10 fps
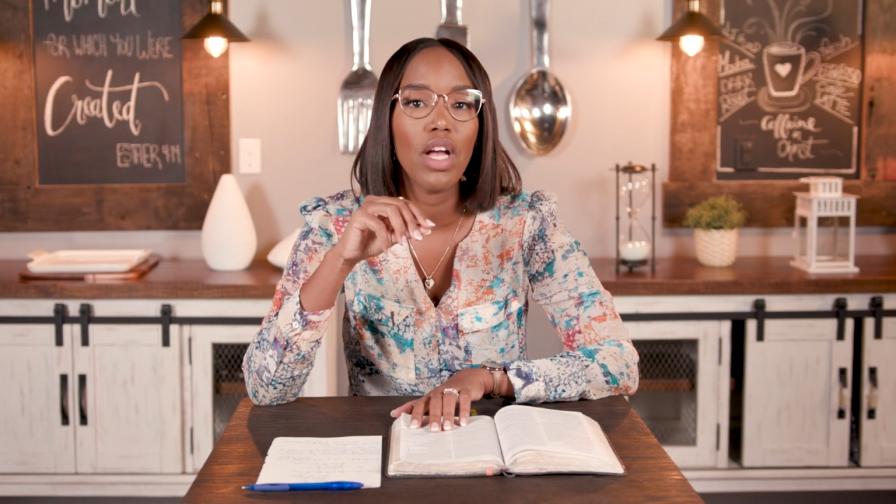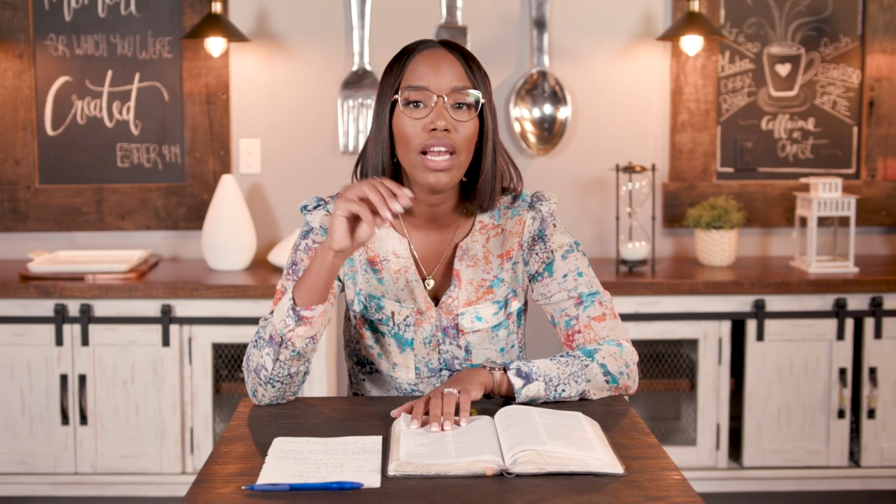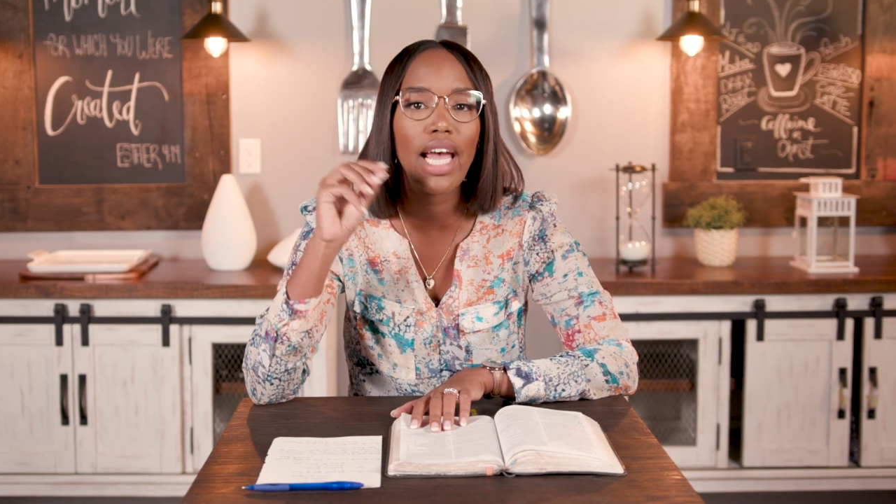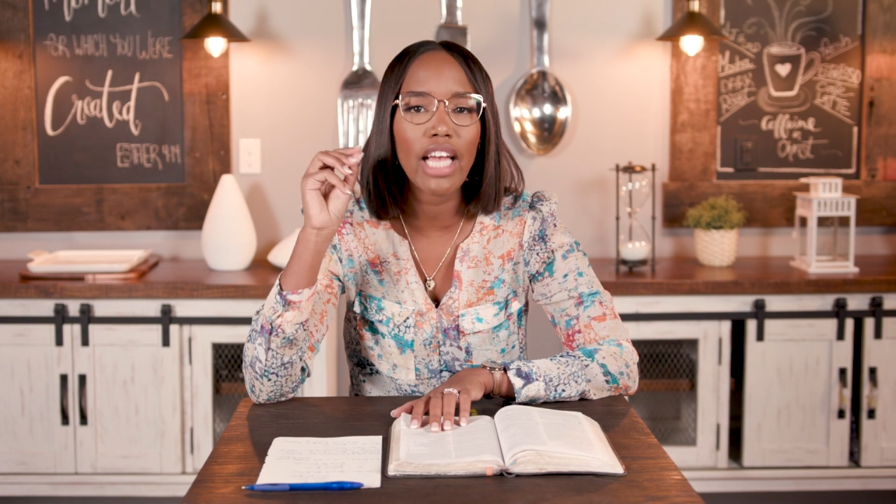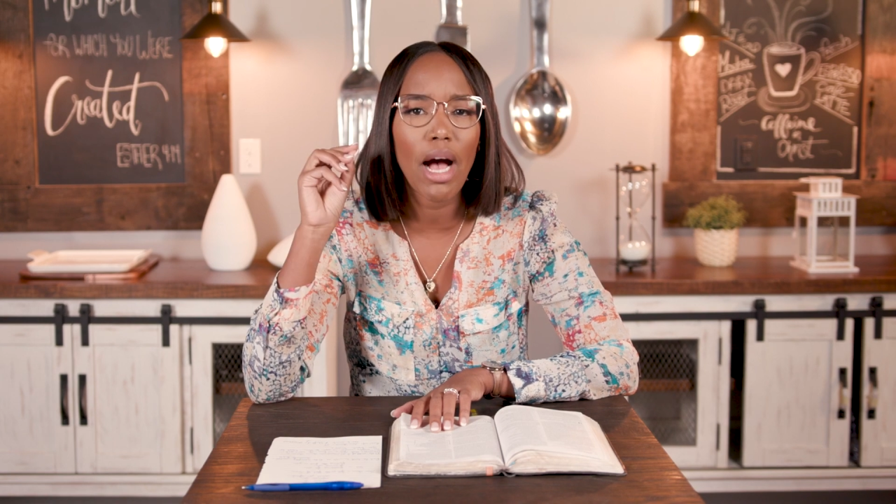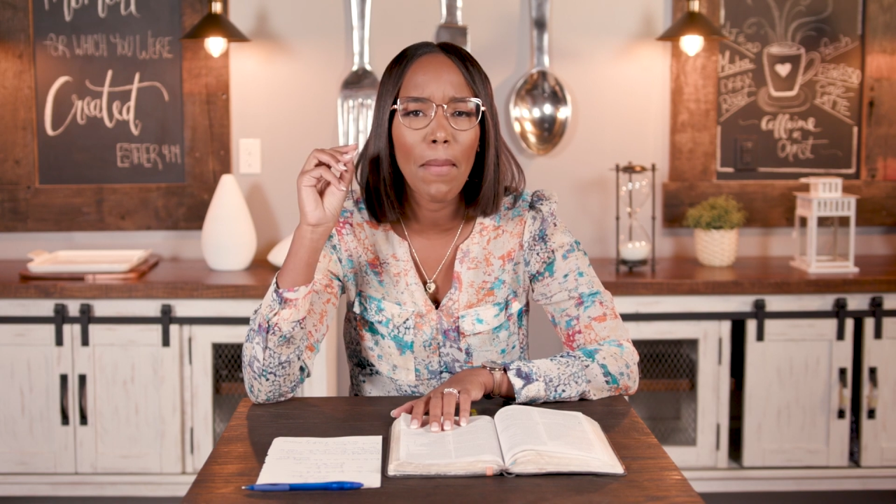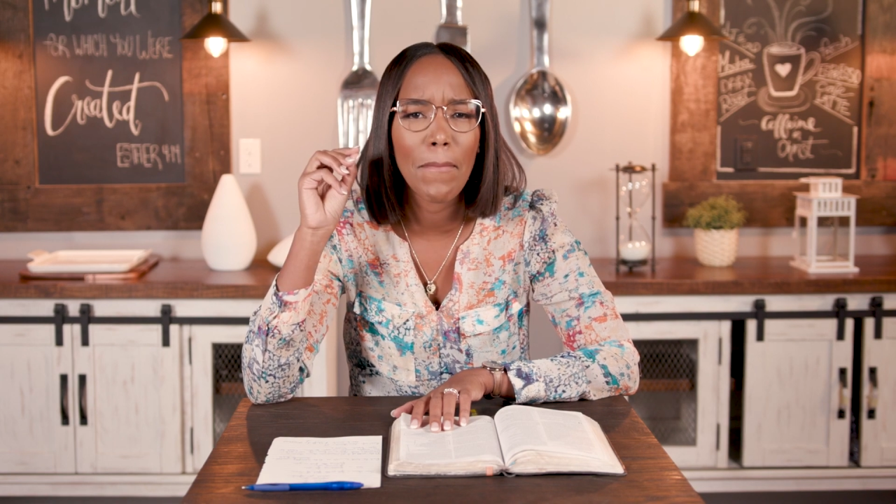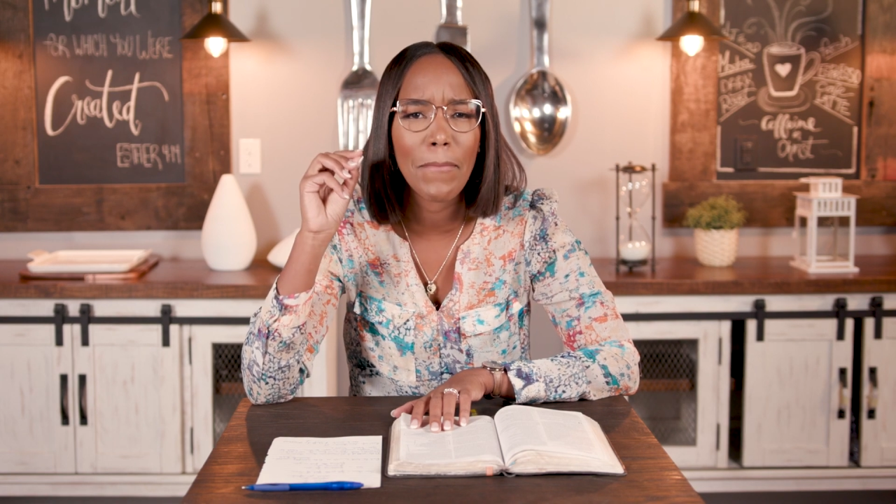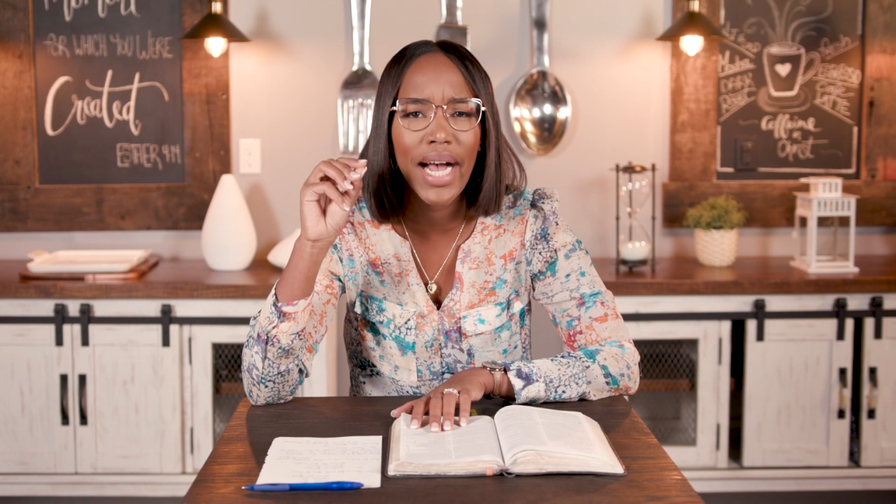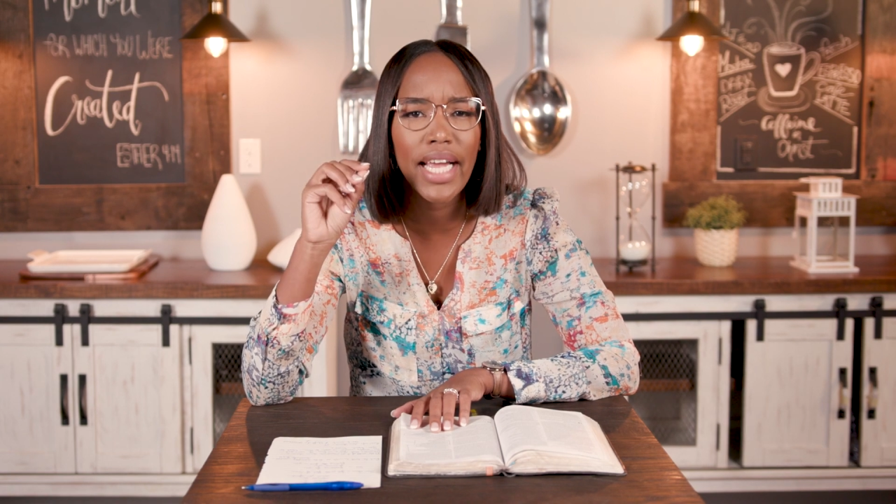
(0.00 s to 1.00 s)
like a
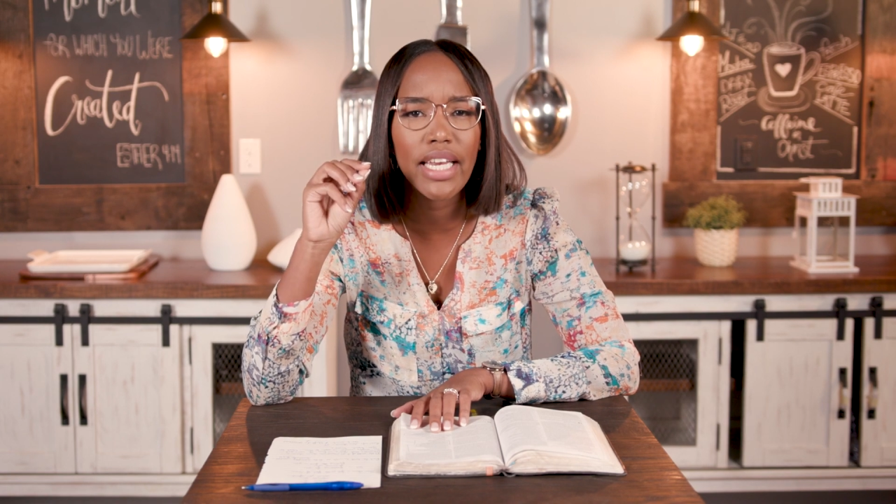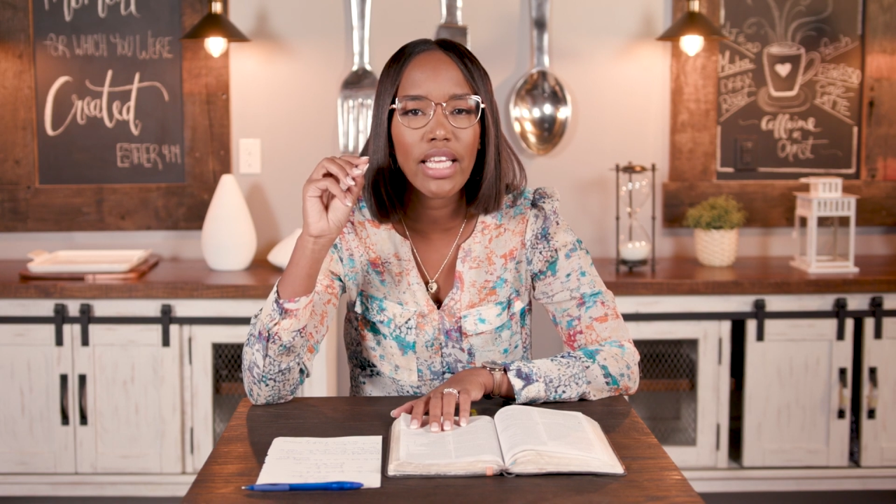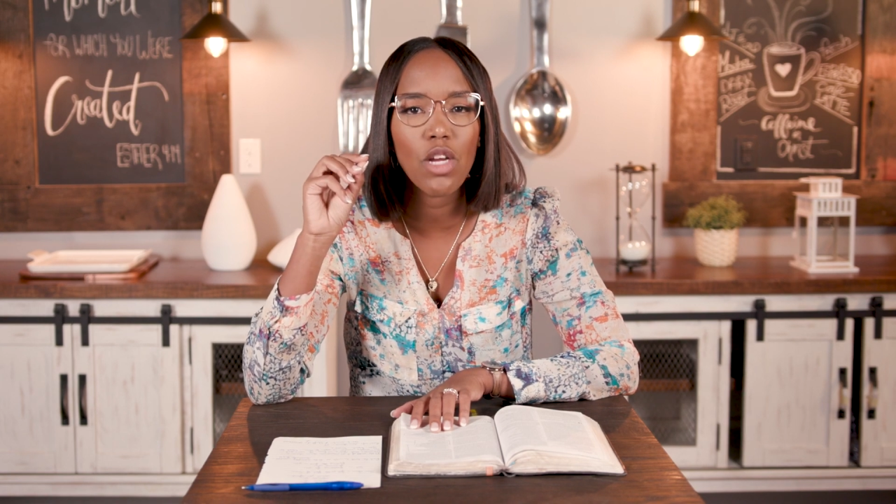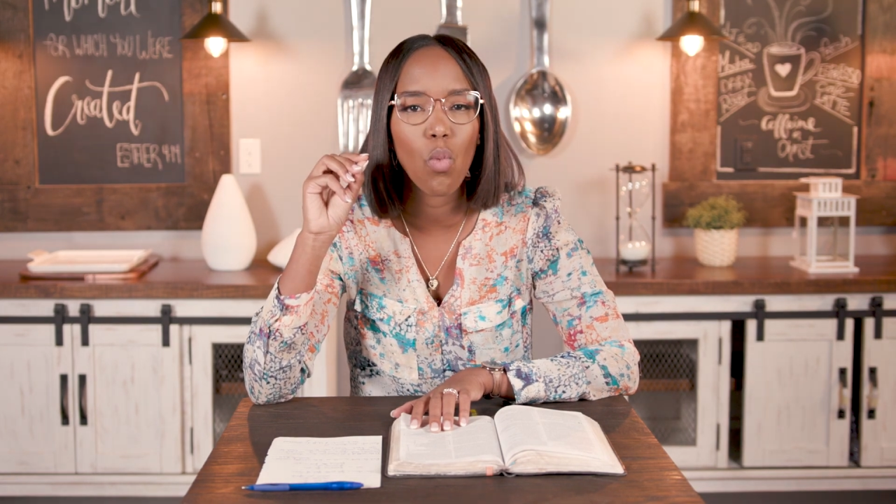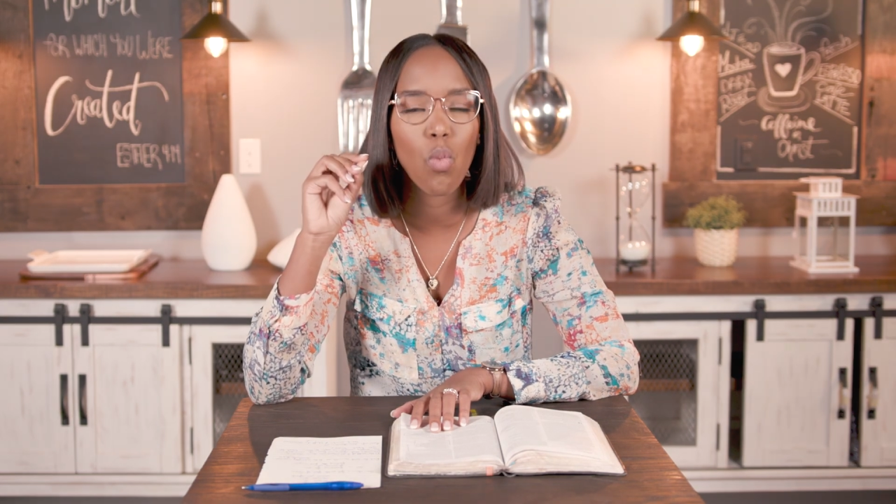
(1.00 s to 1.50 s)
mighty